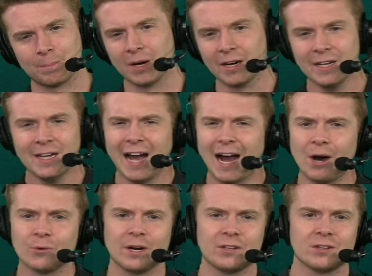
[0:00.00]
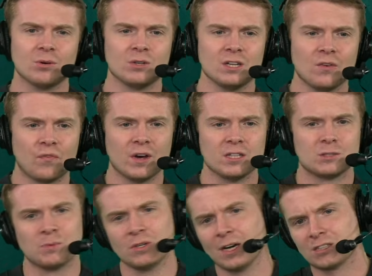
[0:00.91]
But I would rather go defense.
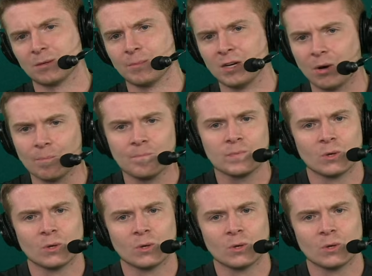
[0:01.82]
But you guys let me know.